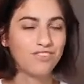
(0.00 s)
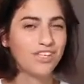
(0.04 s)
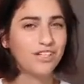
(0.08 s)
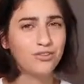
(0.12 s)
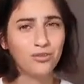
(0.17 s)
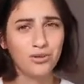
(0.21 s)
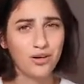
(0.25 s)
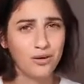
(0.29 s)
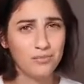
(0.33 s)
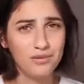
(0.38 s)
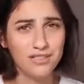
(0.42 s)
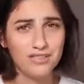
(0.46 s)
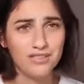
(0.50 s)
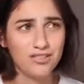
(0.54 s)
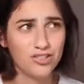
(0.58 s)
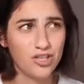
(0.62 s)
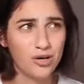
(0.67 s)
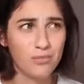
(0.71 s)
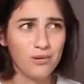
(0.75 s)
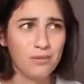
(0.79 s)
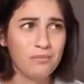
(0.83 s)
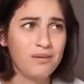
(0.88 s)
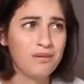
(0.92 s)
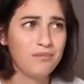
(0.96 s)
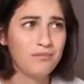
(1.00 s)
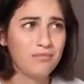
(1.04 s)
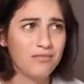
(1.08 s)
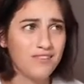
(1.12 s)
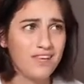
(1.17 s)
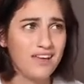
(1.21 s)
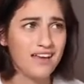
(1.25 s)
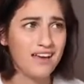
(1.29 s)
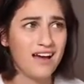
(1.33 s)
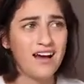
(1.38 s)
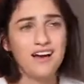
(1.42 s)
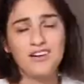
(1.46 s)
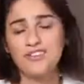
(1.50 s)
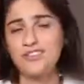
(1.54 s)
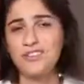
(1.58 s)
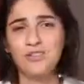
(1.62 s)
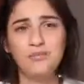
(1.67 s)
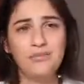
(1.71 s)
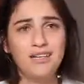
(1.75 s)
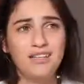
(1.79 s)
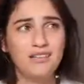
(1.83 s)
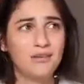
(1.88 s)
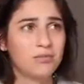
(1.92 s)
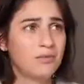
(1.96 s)
They do an amazing job. I mean, they
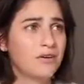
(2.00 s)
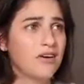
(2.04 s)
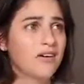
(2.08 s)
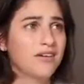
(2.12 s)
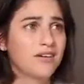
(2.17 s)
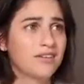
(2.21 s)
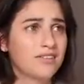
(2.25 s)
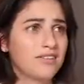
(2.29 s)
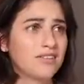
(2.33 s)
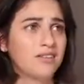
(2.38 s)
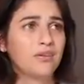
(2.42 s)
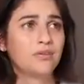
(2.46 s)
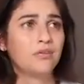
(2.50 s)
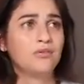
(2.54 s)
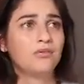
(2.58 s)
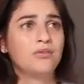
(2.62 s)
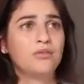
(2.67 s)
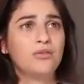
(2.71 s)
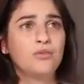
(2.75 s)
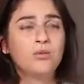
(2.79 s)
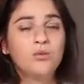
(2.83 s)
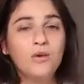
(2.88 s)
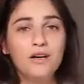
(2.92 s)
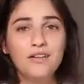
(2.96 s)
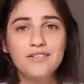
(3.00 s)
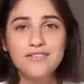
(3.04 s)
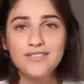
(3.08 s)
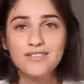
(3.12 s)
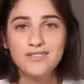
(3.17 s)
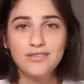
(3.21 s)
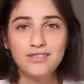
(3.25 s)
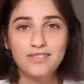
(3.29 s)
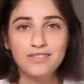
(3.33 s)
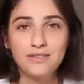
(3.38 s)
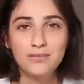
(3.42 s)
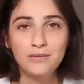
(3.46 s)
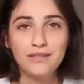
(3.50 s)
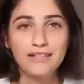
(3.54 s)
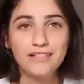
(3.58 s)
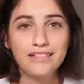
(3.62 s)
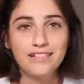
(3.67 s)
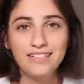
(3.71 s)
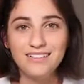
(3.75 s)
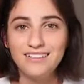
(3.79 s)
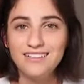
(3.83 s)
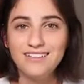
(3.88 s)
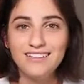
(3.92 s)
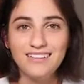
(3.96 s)
actually made the product, so who else could
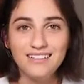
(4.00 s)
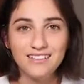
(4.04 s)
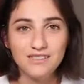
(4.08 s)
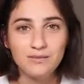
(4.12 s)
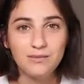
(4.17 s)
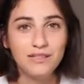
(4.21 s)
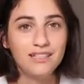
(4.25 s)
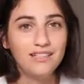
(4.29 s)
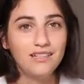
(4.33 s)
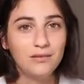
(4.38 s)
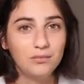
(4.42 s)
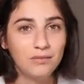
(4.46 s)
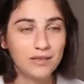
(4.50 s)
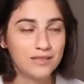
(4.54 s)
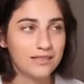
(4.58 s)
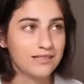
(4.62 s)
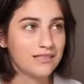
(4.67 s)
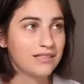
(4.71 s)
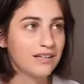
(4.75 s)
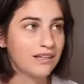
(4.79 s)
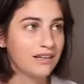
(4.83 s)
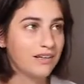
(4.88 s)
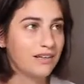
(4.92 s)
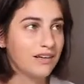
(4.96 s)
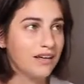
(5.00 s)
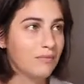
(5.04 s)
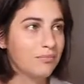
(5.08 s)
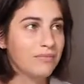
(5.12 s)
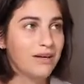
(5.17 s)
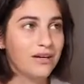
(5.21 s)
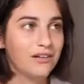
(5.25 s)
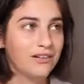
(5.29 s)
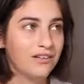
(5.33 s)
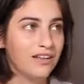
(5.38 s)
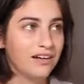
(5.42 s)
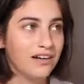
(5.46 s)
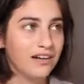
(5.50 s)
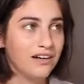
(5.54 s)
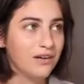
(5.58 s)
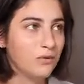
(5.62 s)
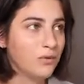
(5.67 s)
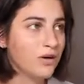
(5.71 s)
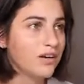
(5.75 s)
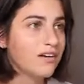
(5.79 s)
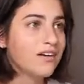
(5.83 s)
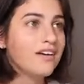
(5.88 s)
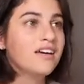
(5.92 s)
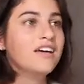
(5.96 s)
explain it? They explain it better than
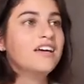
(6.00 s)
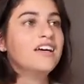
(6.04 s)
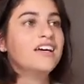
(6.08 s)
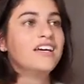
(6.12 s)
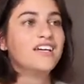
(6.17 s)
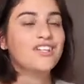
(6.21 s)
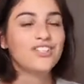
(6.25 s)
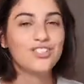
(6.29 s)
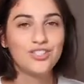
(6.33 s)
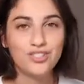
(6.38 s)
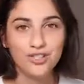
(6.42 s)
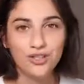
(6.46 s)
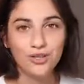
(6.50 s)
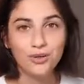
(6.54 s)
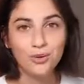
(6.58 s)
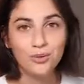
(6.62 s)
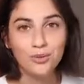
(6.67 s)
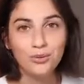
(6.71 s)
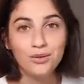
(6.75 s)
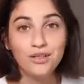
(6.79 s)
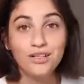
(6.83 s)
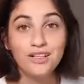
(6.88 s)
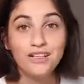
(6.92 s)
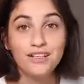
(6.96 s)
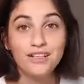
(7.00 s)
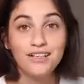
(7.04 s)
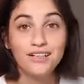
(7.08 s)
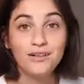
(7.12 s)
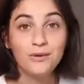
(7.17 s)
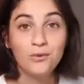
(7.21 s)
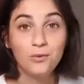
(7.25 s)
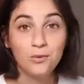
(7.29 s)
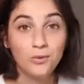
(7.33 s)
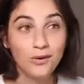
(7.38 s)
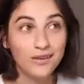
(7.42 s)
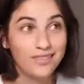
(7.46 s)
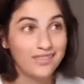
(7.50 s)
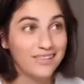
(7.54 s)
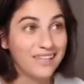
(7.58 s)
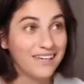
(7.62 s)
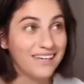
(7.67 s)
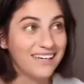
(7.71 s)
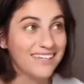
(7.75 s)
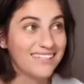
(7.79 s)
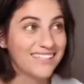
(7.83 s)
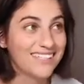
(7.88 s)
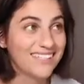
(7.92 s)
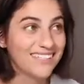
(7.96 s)
anyone. So, with
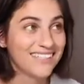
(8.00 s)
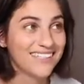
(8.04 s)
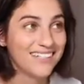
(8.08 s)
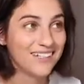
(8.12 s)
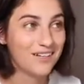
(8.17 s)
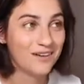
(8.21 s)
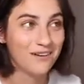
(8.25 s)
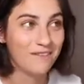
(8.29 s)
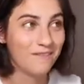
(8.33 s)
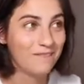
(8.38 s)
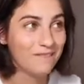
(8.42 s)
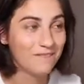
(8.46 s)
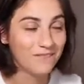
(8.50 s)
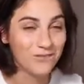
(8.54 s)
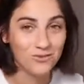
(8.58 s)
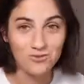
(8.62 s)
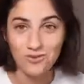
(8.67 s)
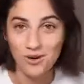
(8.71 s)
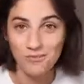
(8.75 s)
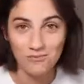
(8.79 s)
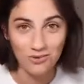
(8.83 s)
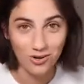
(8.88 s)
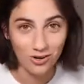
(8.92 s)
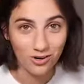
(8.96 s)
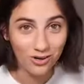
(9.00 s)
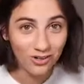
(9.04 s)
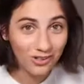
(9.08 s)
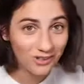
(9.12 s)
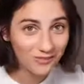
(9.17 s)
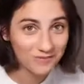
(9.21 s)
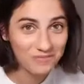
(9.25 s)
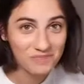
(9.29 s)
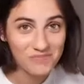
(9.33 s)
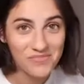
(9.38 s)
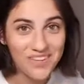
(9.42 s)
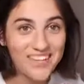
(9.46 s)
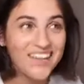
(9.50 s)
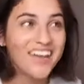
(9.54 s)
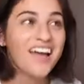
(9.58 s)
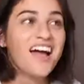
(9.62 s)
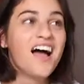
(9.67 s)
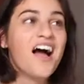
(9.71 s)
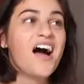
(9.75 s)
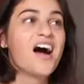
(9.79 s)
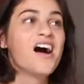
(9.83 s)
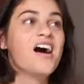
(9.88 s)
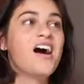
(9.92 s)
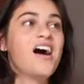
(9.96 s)
this, drum roll,
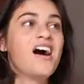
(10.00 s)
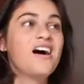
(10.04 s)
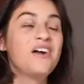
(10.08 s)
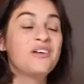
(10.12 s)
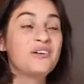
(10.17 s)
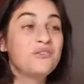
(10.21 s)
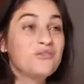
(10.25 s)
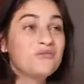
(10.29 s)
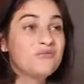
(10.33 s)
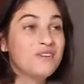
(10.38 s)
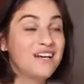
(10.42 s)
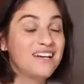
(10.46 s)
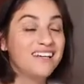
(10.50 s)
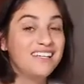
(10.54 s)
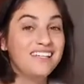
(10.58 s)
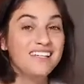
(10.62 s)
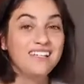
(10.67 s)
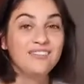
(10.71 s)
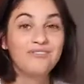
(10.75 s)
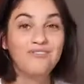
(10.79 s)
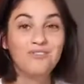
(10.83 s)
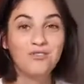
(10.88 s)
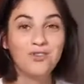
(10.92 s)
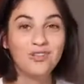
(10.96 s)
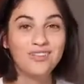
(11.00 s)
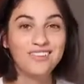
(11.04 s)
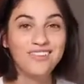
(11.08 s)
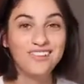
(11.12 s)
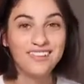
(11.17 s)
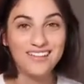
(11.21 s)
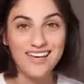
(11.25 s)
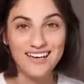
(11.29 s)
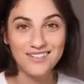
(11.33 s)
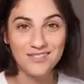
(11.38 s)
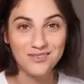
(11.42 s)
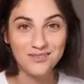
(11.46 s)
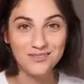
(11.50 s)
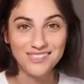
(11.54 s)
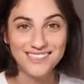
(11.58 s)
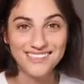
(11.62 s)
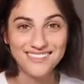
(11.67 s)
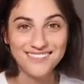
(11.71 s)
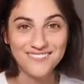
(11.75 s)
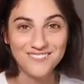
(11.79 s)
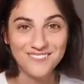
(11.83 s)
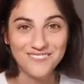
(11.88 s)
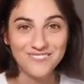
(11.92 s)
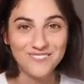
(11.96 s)
are you ready for the last
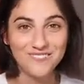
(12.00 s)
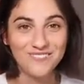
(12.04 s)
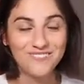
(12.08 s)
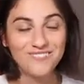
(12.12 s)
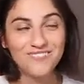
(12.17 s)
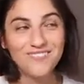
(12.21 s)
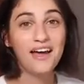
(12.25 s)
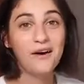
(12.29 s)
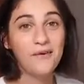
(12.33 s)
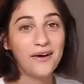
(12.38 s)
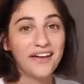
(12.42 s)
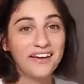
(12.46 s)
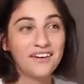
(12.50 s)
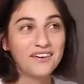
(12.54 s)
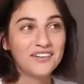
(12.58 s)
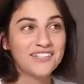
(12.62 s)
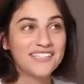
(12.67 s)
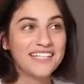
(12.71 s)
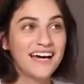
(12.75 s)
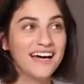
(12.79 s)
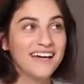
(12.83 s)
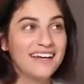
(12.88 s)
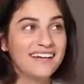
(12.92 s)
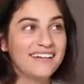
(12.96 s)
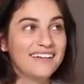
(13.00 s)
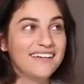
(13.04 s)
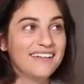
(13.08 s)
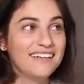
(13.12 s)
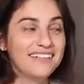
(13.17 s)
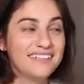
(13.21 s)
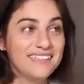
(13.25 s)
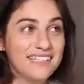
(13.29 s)
one? Now hang on tight.